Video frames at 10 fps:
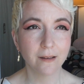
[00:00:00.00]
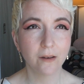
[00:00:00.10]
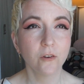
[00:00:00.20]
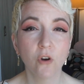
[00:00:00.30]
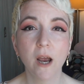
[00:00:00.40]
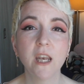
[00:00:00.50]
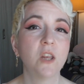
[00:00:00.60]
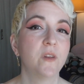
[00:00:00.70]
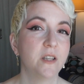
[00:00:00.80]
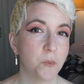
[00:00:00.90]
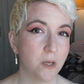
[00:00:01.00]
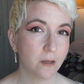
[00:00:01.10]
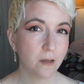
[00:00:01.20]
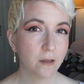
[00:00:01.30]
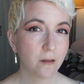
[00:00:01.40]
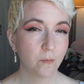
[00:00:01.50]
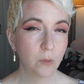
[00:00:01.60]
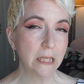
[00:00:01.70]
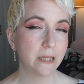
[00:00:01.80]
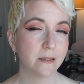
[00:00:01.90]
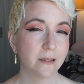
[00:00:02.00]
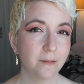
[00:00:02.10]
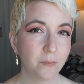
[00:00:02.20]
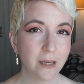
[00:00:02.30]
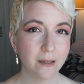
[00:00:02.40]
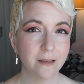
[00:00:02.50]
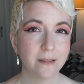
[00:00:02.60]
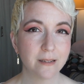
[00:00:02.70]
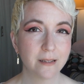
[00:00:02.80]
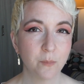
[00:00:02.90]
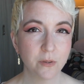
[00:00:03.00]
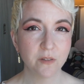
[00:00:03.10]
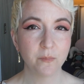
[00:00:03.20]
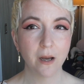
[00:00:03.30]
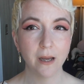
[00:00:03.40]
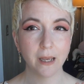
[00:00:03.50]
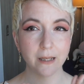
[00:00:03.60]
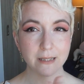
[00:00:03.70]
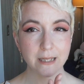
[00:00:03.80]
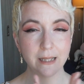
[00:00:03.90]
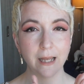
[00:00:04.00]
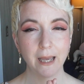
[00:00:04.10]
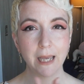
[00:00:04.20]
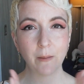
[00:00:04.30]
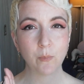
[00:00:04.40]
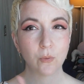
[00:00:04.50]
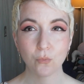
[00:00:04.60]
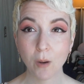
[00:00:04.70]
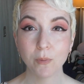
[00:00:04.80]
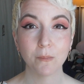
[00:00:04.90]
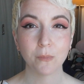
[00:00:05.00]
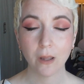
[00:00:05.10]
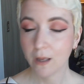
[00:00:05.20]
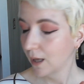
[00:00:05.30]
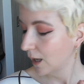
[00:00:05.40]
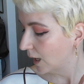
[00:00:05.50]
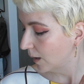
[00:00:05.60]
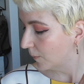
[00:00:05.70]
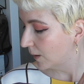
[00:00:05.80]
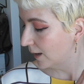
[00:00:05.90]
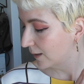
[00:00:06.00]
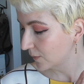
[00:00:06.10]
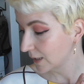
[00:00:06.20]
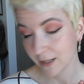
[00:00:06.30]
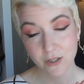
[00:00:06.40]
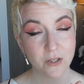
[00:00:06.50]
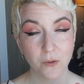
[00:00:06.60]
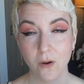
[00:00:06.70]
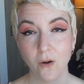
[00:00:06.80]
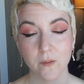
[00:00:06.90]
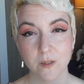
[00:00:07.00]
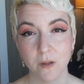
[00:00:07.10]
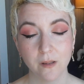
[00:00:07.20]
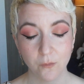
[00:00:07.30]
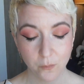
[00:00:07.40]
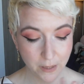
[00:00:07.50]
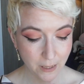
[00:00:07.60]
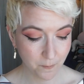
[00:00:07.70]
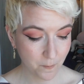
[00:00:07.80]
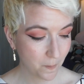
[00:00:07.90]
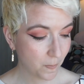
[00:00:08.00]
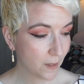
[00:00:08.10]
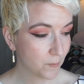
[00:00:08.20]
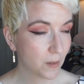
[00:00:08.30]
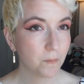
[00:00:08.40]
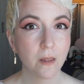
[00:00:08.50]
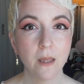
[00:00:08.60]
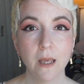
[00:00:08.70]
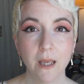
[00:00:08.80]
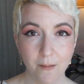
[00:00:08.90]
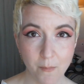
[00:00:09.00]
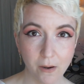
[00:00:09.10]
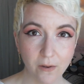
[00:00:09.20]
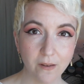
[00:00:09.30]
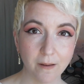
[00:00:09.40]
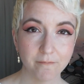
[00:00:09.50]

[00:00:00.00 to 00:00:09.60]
try and convince me, please, because compulsive buying is still a problem. I don't think I should do a haul this month. It will be embarrassing.